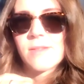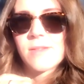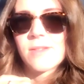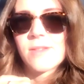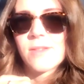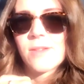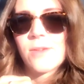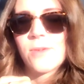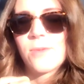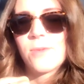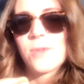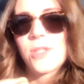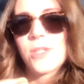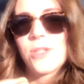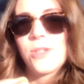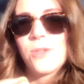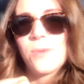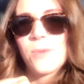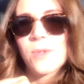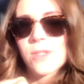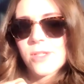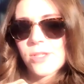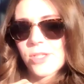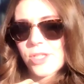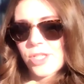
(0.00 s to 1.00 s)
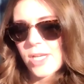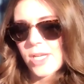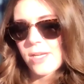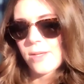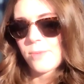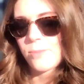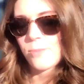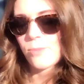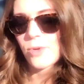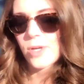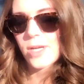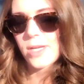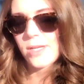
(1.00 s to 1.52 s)
So you are the chain
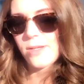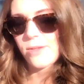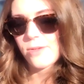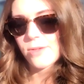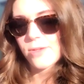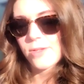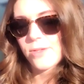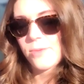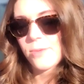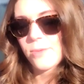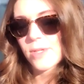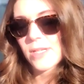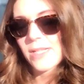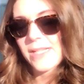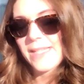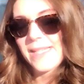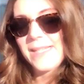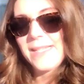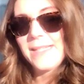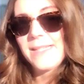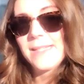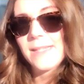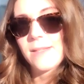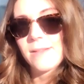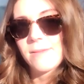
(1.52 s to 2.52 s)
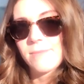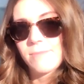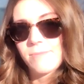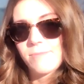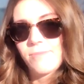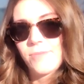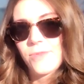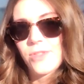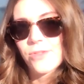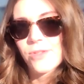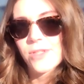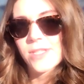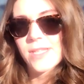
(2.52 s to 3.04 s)
breaker. You are leading
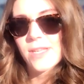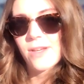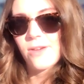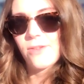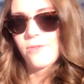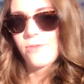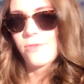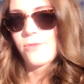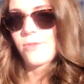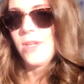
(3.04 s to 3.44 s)
yourself.